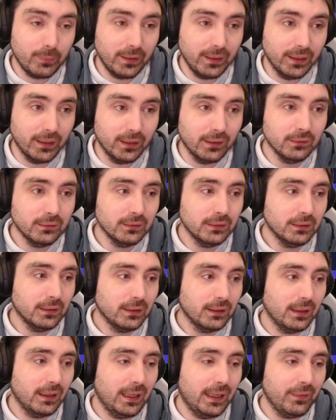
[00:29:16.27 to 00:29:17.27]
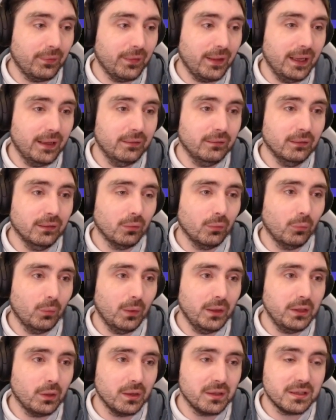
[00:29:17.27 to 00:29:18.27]
here. And then
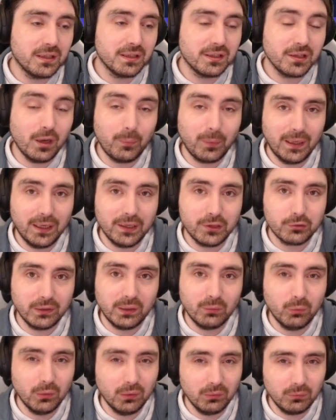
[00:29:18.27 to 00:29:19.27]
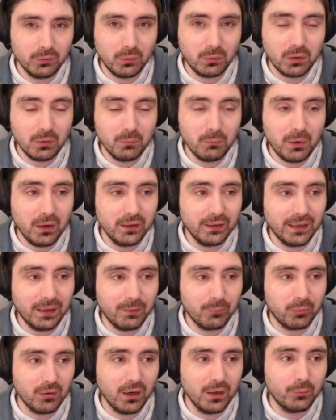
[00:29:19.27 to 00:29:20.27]
when you go into the star player tree, we'll combine
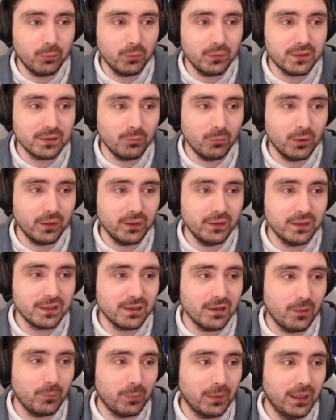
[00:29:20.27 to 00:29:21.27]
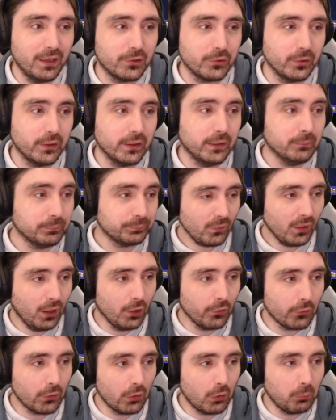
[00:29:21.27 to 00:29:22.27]
that bribe with someone in the star player tree.
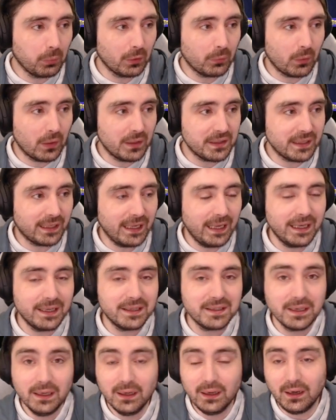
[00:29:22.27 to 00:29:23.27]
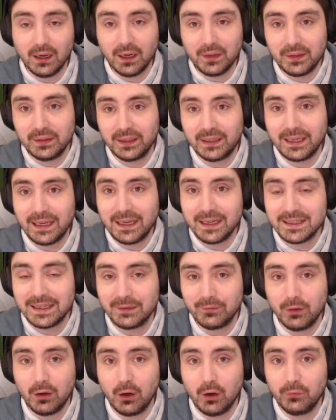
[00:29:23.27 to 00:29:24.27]
Overall, Bloodwiser kegs. I think the kegs
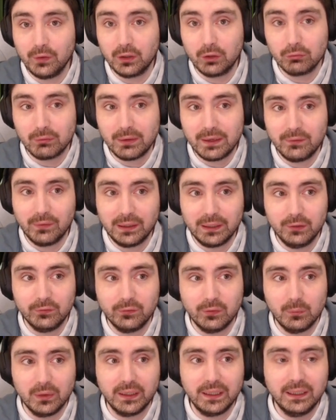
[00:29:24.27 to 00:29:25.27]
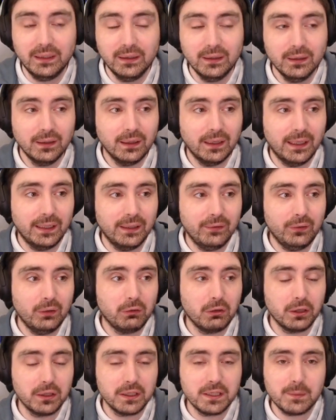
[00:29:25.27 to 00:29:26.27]
offer great value for money. And if you've
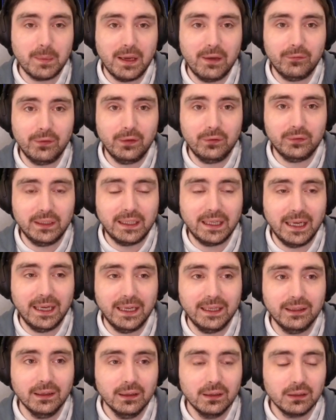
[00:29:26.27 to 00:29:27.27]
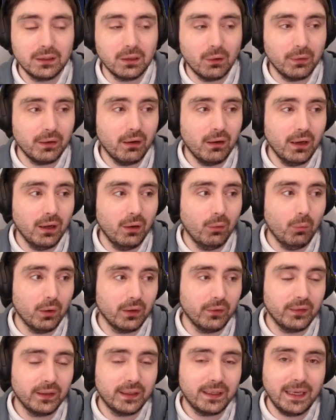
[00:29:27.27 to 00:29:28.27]
got a spare 50k, go and hire one
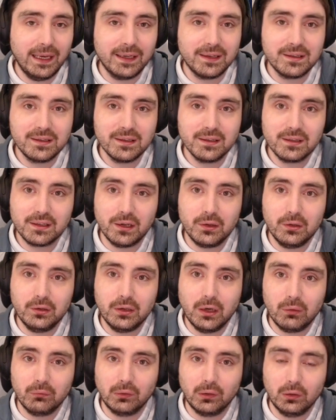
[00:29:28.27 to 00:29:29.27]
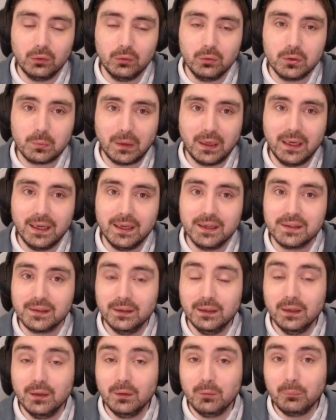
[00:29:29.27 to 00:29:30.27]
of the kegs so you don't lose players.
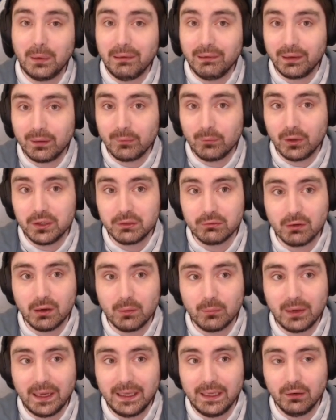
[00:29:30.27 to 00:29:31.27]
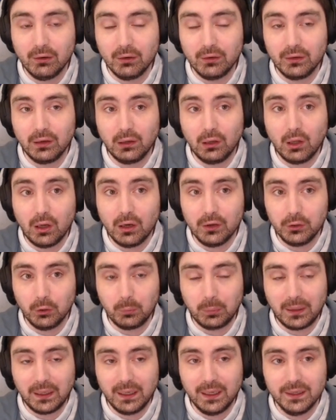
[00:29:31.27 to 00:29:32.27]
Bearing in mind your armor 8 on a lot of your
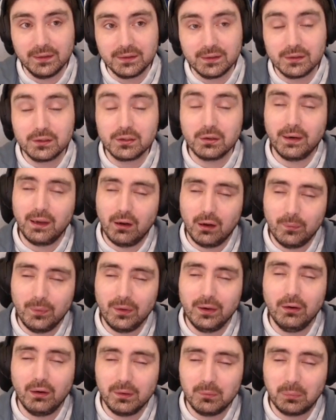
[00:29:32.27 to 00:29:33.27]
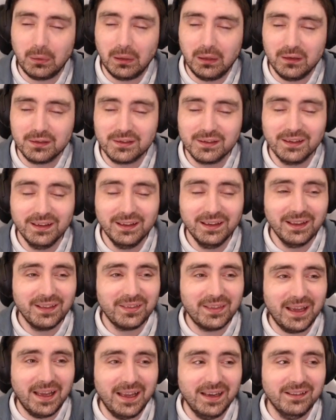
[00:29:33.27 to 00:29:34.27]
players, sorry, armor 9 plus,
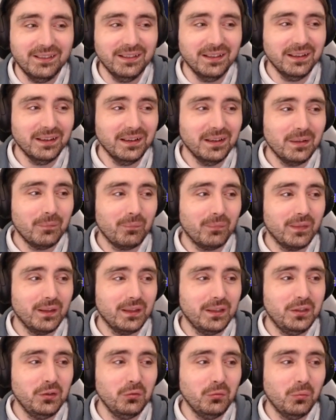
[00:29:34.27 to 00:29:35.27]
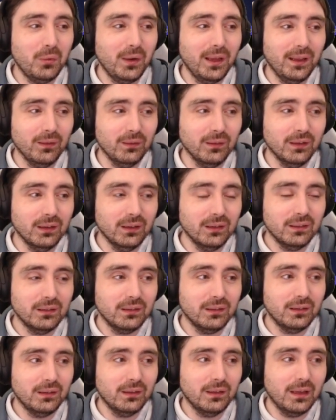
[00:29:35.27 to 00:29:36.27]
then you will
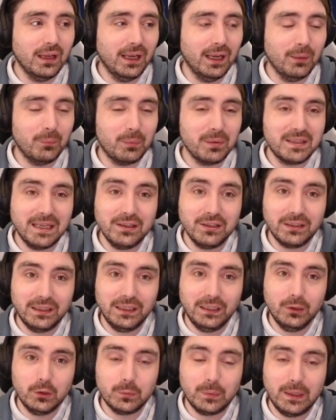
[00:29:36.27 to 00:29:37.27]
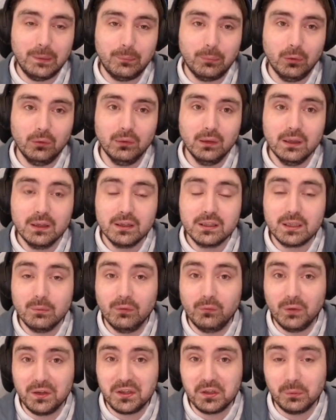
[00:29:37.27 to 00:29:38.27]
potentially lose people, some
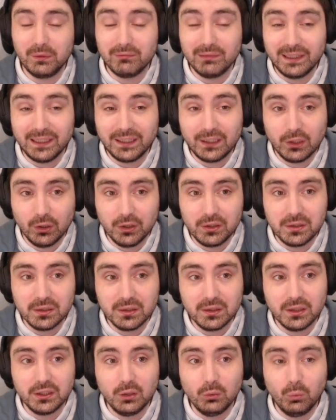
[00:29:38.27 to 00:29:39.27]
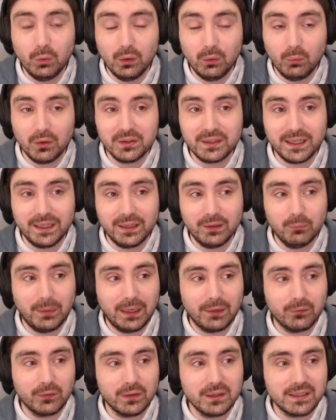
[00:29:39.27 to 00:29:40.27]
of which will be really good, and you will want to get them
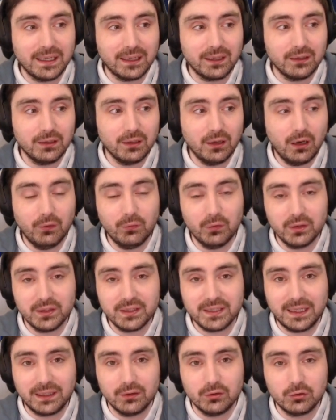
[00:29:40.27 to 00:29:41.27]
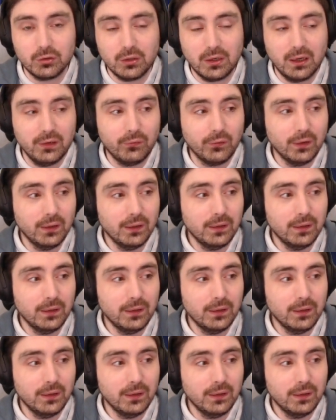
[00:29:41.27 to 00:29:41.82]
back for the second half or the second drive.